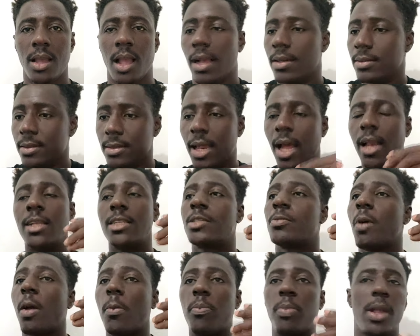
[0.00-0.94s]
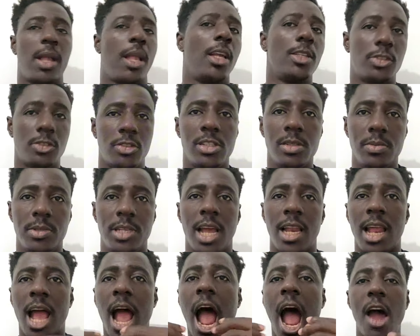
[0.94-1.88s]
And that is my biggest dream,
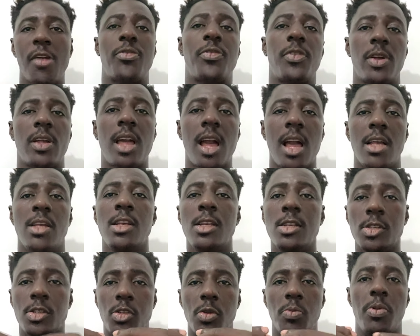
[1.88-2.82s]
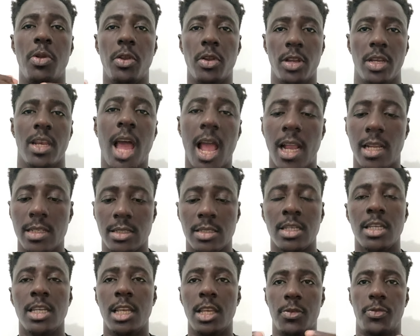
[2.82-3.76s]
that Africa should be united.
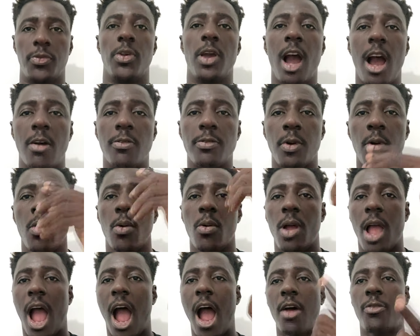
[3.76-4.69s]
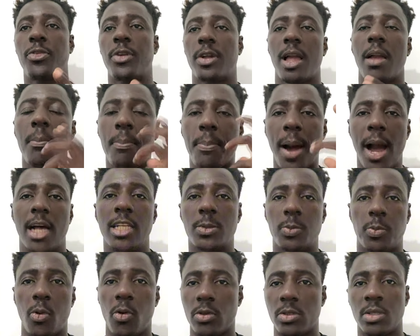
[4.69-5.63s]
If you have African
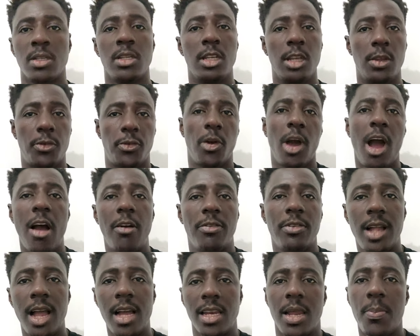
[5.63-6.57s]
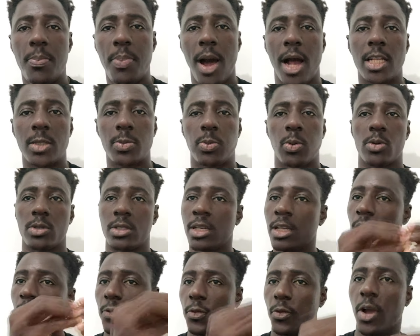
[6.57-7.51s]
passport, if you have Ghana passport,
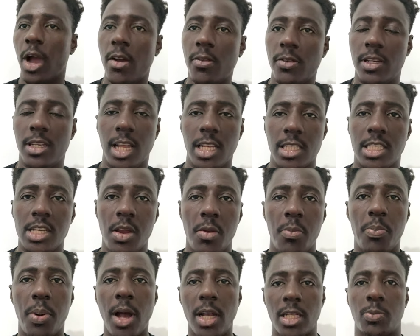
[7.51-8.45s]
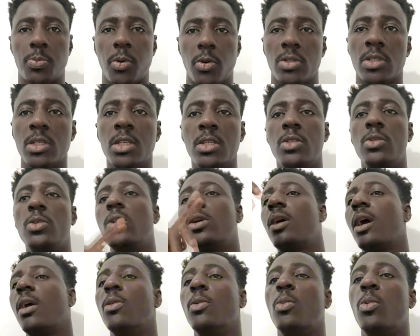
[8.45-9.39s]
if you have a Nigerian passport, you
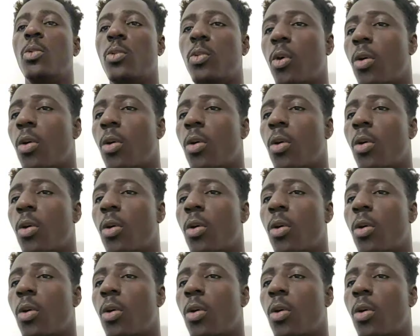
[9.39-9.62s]
can